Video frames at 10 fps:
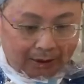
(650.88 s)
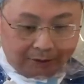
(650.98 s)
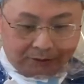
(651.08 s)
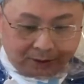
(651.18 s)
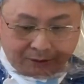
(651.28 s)

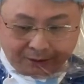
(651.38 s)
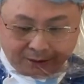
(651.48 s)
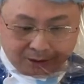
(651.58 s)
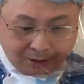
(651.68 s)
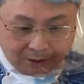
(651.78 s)
The flutter
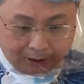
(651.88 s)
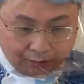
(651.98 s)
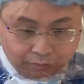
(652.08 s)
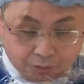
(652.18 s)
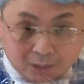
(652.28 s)
valves are
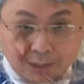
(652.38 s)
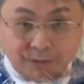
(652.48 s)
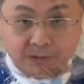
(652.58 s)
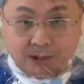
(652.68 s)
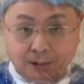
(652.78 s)
there for
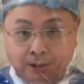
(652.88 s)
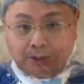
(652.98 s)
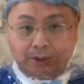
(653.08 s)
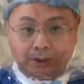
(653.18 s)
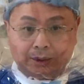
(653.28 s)
safety
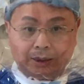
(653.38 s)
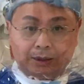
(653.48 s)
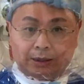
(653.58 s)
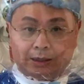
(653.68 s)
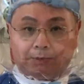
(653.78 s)
in
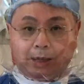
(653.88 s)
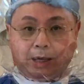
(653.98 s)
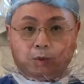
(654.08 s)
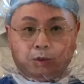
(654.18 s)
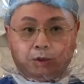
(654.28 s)
case this
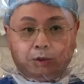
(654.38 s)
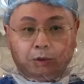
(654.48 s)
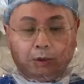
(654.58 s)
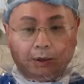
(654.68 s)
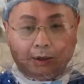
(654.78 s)
bag were
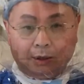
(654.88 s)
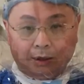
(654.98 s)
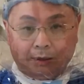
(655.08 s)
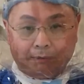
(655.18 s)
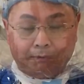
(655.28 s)
to
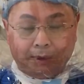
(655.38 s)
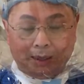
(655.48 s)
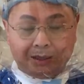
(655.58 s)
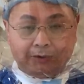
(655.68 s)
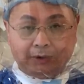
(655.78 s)

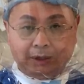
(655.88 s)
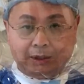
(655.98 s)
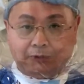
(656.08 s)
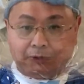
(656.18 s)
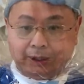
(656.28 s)
massively
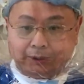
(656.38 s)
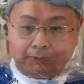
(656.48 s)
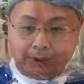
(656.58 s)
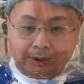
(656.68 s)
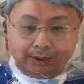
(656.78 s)
deflate,
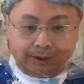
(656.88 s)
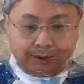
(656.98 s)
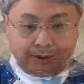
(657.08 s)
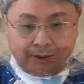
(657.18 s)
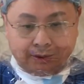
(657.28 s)
but
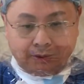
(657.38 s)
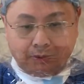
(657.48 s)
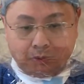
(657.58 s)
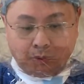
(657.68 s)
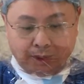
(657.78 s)

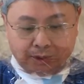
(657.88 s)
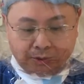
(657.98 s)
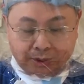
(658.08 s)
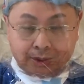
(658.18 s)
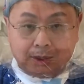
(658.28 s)
as you
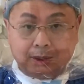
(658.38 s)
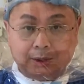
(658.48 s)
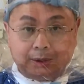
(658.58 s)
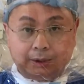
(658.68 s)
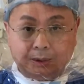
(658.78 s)
can
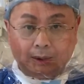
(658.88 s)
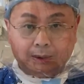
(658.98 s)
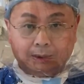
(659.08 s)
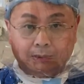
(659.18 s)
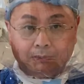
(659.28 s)
see, it
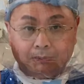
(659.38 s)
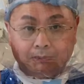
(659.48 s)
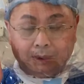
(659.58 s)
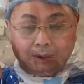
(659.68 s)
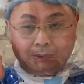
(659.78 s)

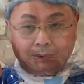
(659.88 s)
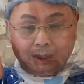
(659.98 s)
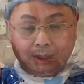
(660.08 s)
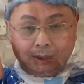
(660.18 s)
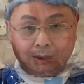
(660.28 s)

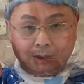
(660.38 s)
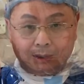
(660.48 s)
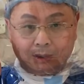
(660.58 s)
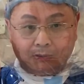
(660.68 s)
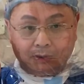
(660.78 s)
maintains
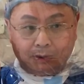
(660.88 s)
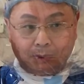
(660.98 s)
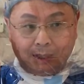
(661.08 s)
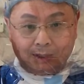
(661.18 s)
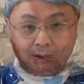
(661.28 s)
itself under
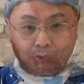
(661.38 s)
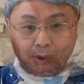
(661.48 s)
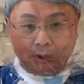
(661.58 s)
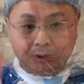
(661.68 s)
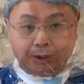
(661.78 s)
positive
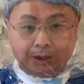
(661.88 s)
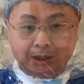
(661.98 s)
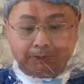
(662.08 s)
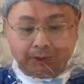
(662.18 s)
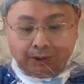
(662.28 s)
pressure,
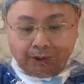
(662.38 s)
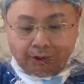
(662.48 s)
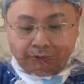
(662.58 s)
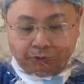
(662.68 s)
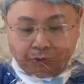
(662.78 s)
except
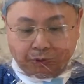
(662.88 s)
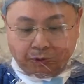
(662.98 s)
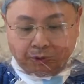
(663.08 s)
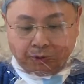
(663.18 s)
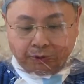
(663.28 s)

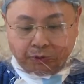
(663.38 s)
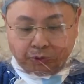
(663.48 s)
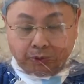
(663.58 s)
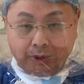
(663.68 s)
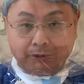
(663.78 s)
for
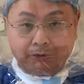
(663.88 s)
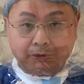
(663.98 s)
during a